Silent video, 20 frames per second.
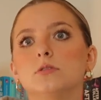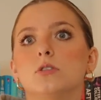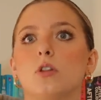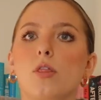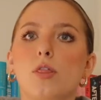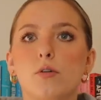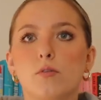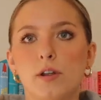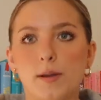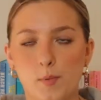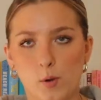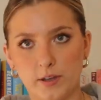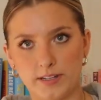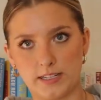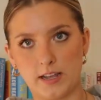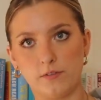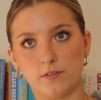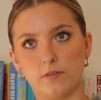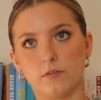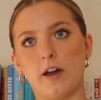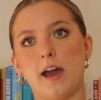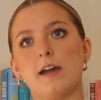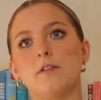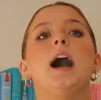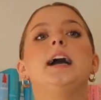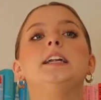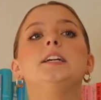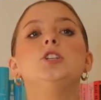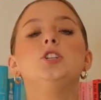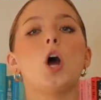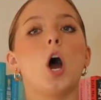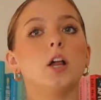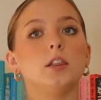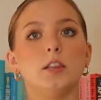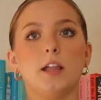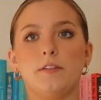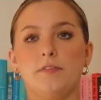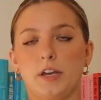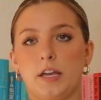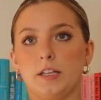3.75. I did not
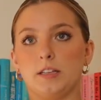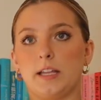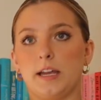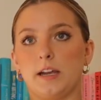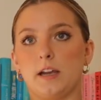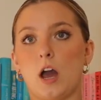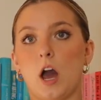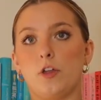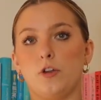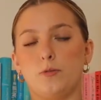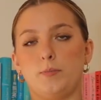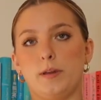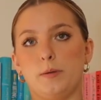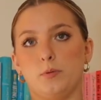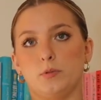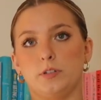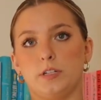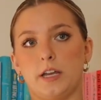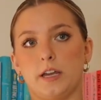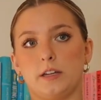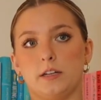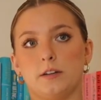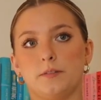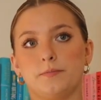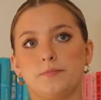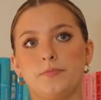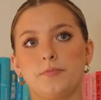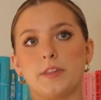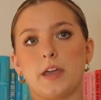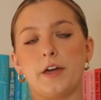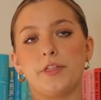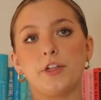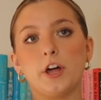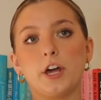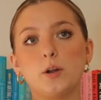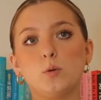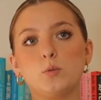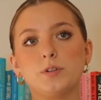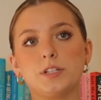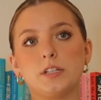love it like other people did. I
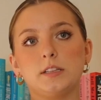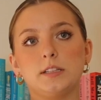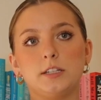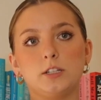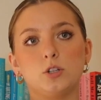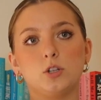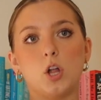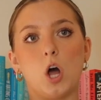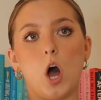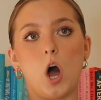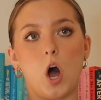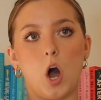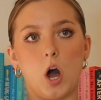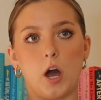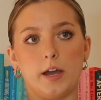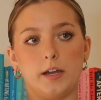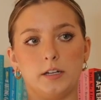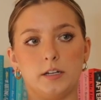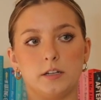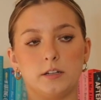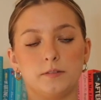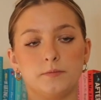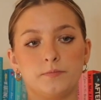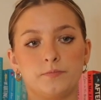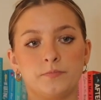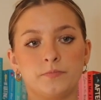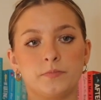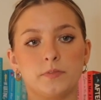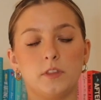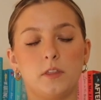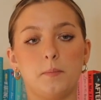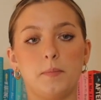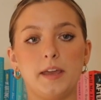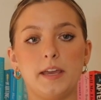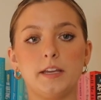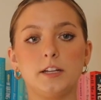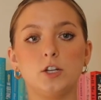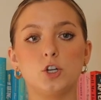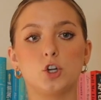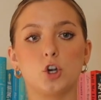thought it was a little odd. The
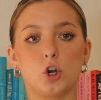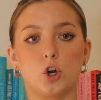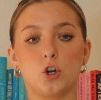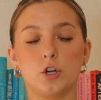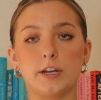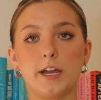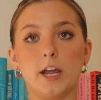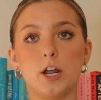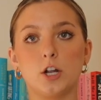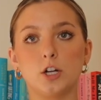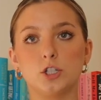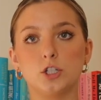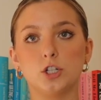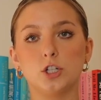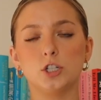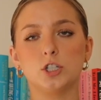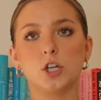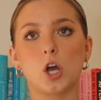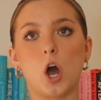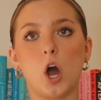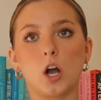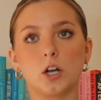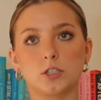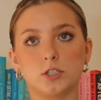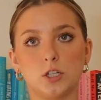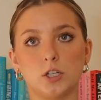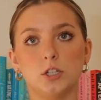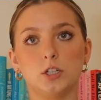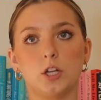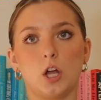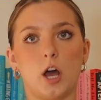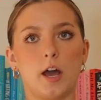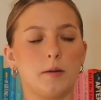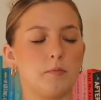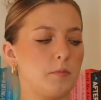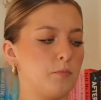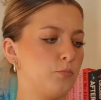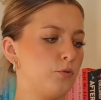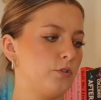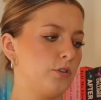main girl character talked a
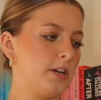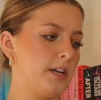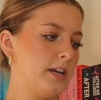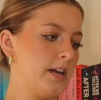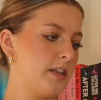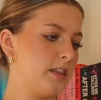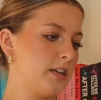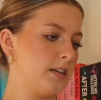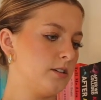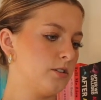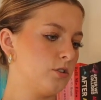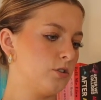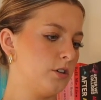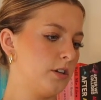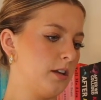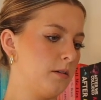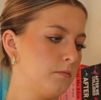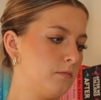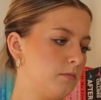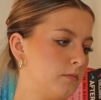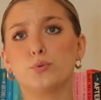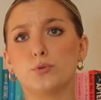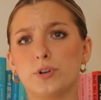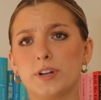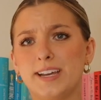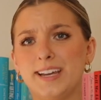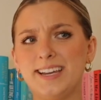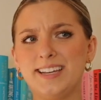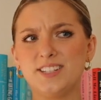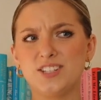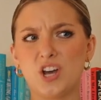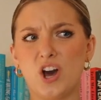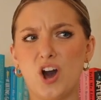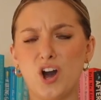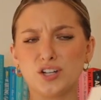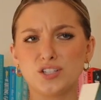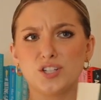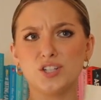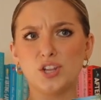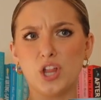lot, Bree, I think is her name. Bree
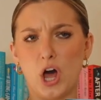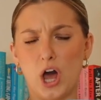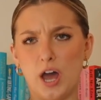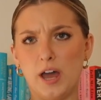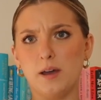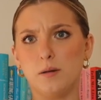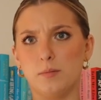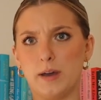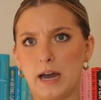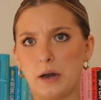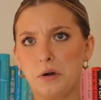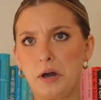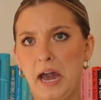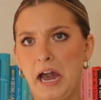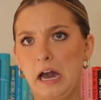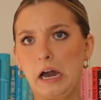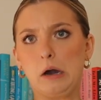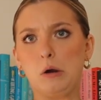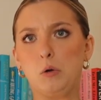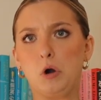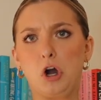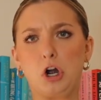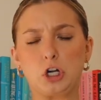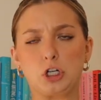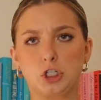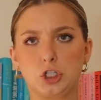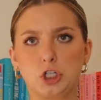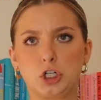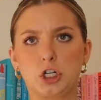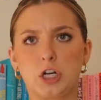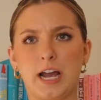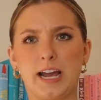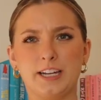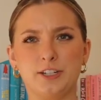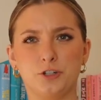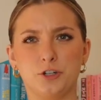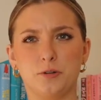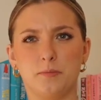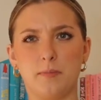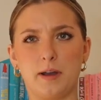talked a lot about how Archer
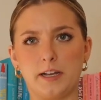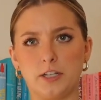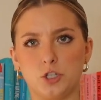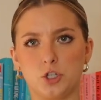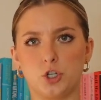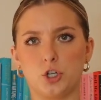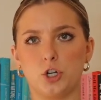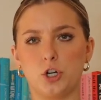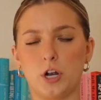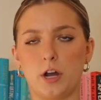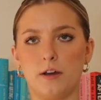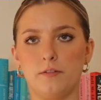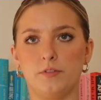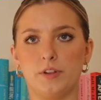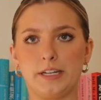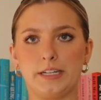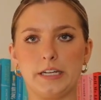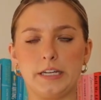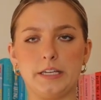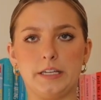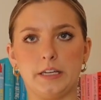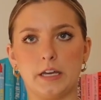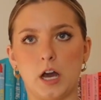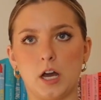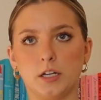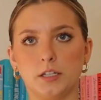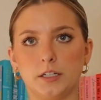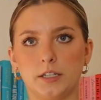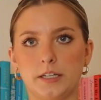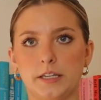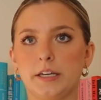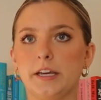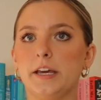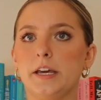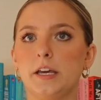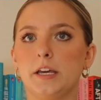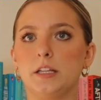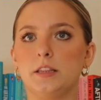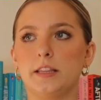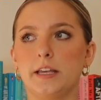kind of reminds her of like a young
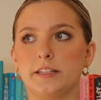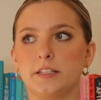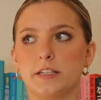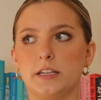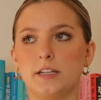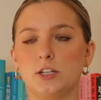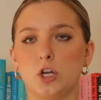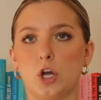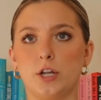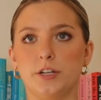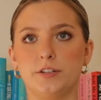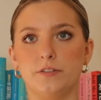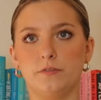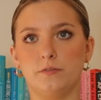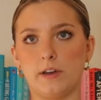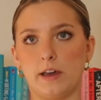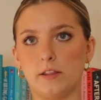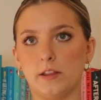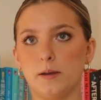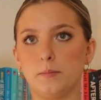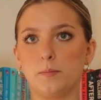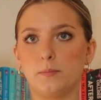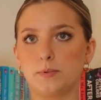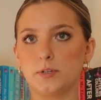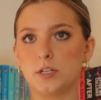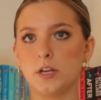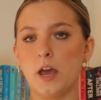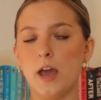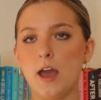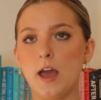kid that's like not developed